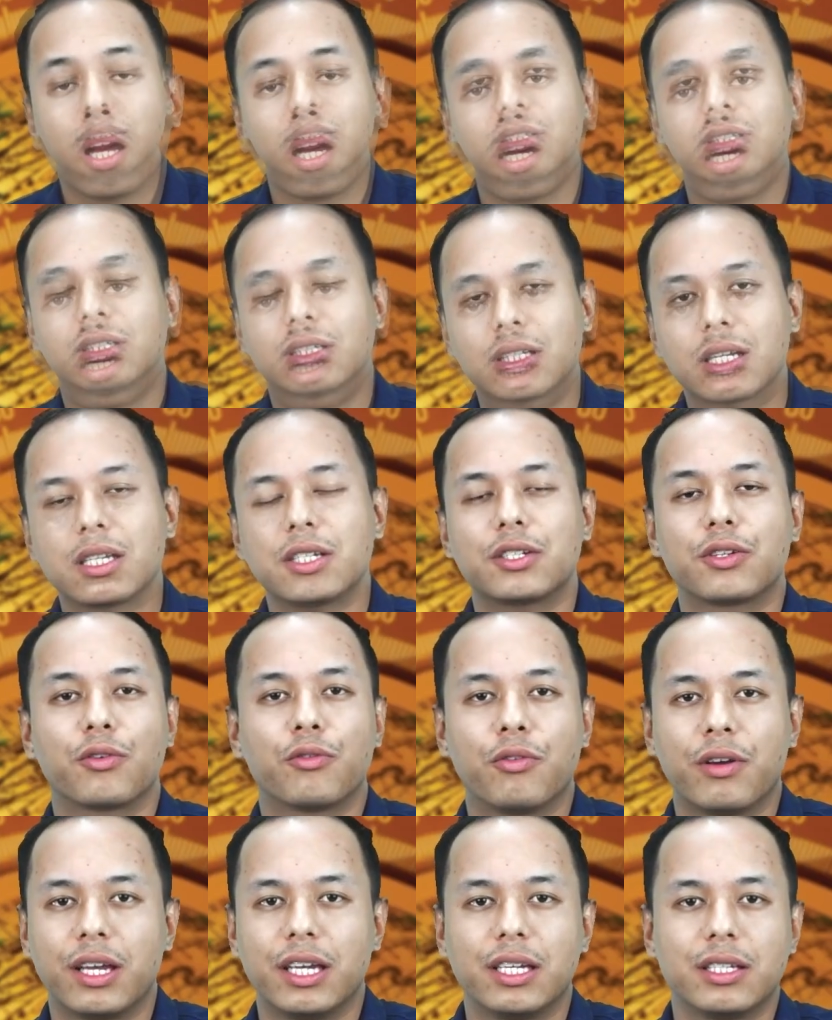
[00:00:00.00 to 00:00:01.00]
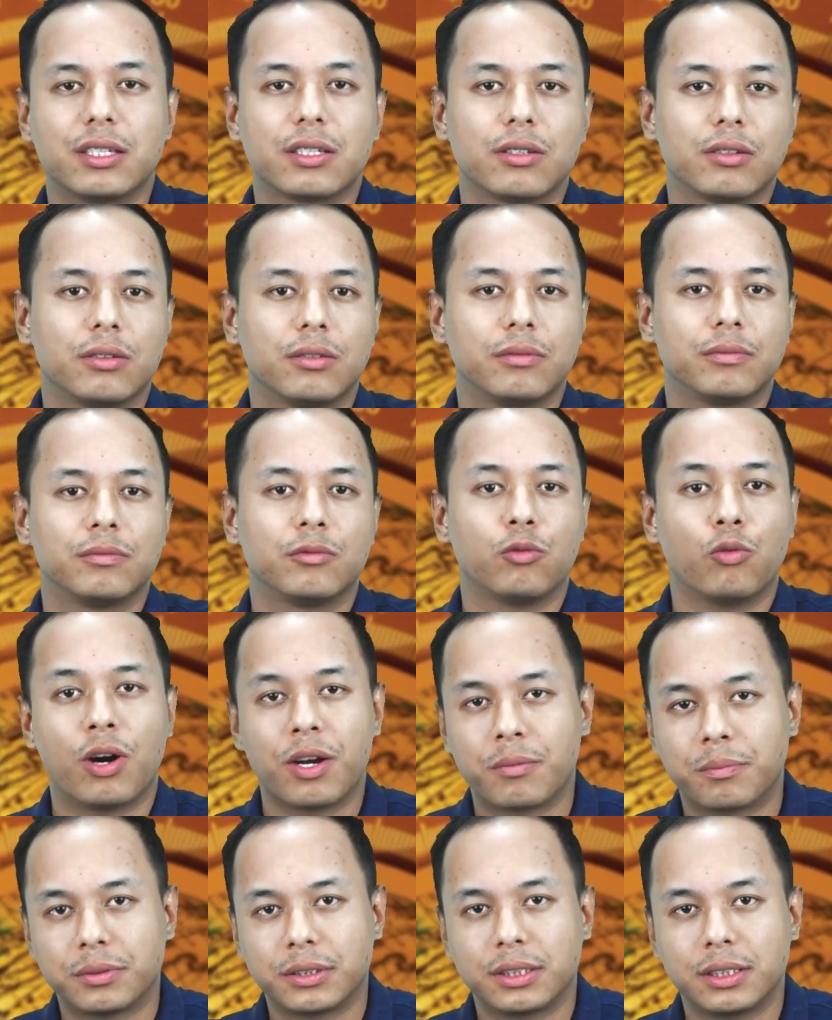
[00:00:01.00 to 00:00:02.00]
crust weighs
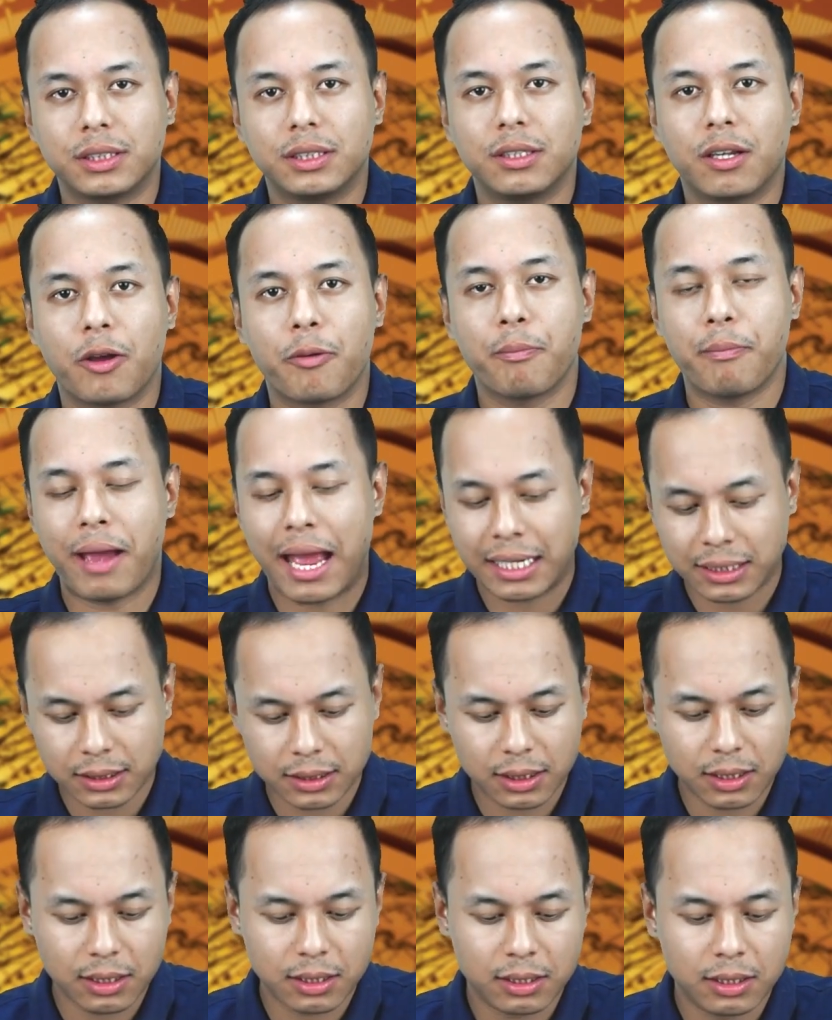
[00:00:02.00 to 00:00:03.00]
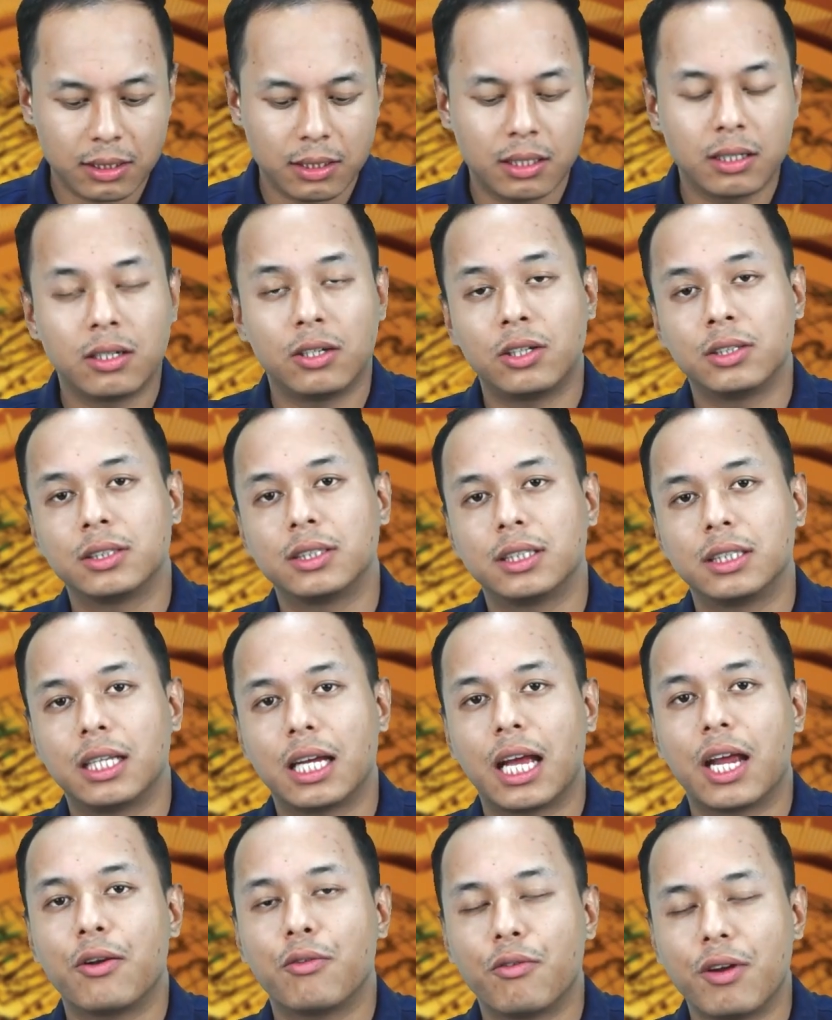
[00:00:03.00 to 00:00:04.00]
1%, mantle on the other
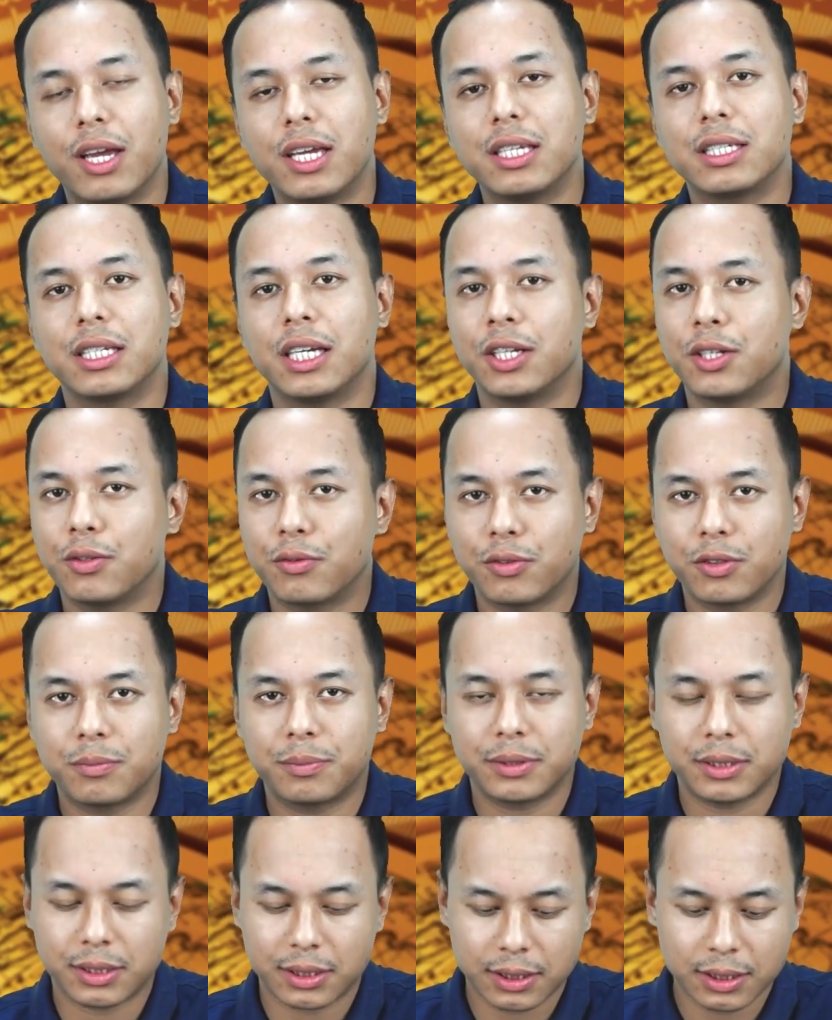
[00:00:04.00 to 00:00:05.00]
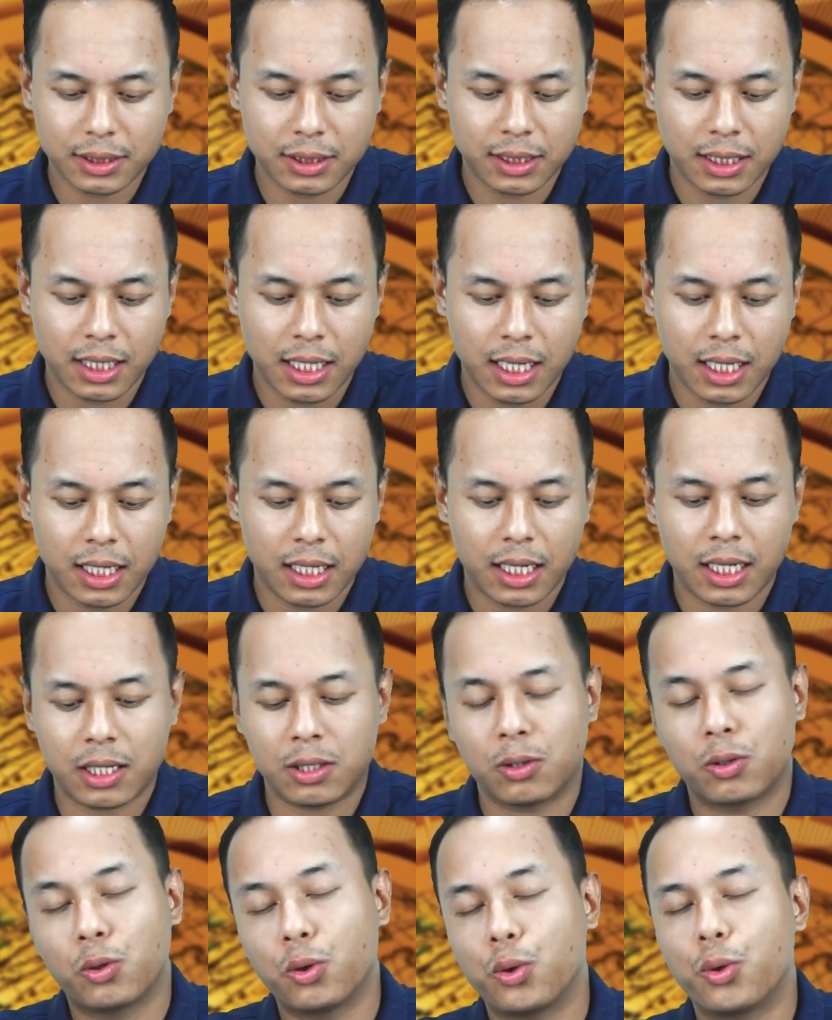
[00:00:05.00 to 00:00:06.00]
hand weighs 84%,
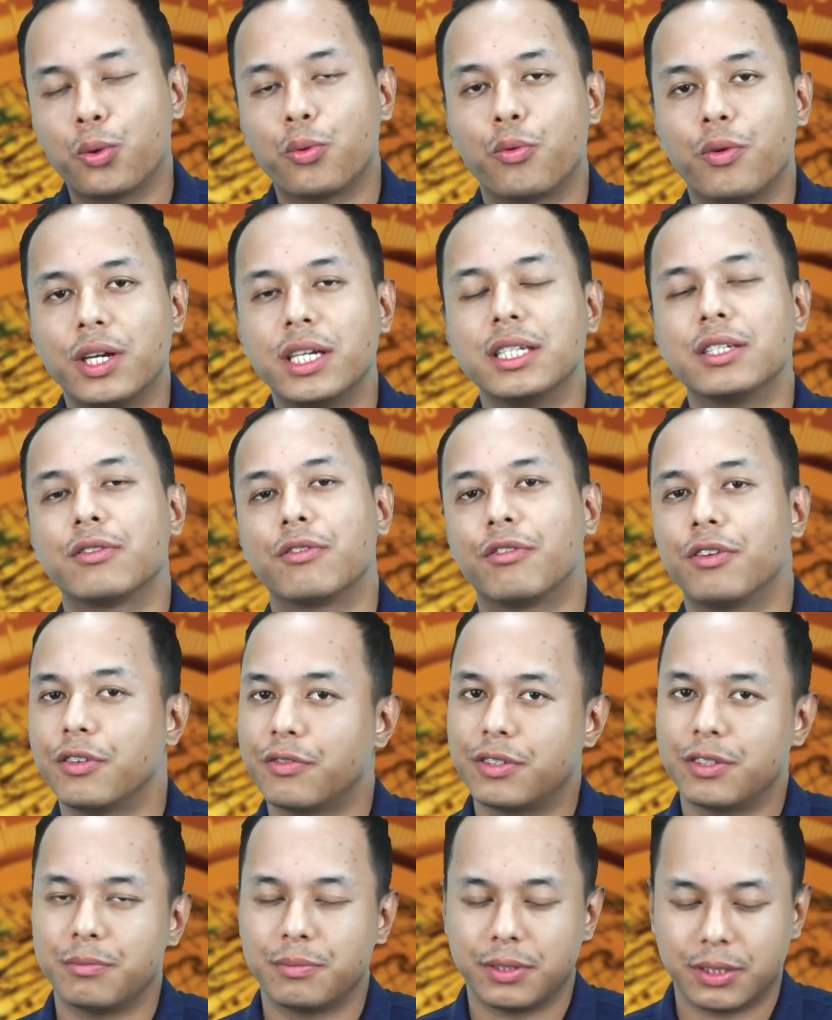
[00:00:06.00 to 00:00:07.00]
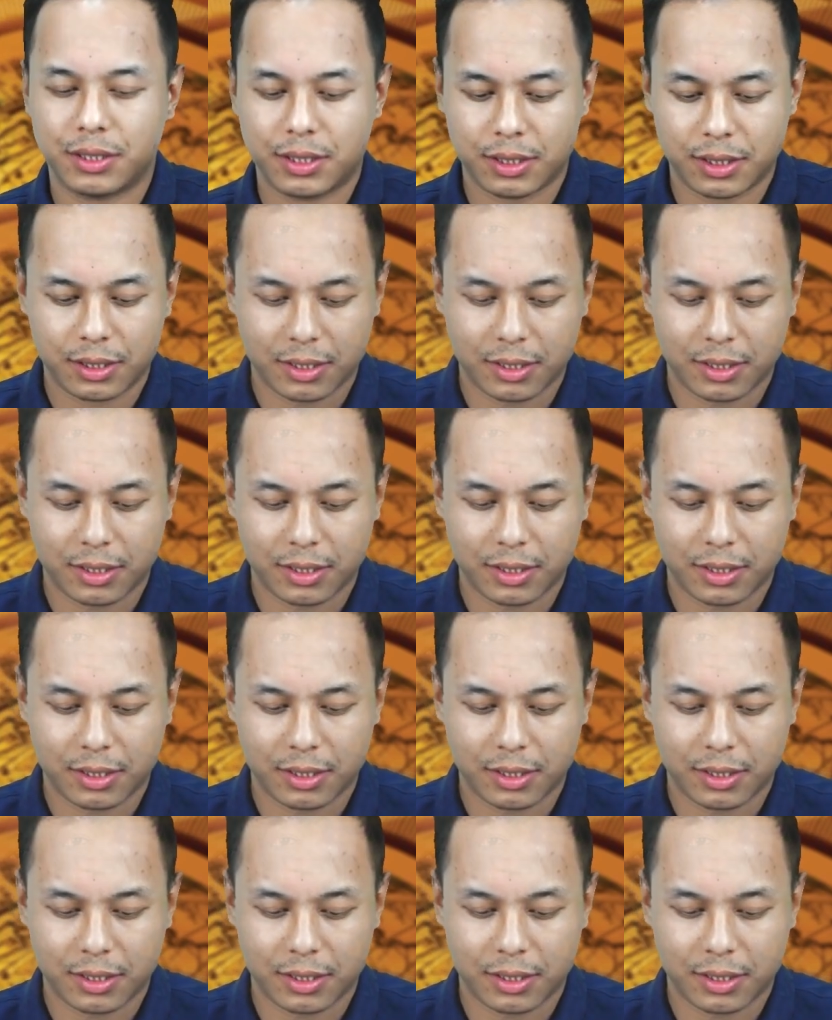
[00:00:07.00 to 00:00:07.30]
and core weighs 15%.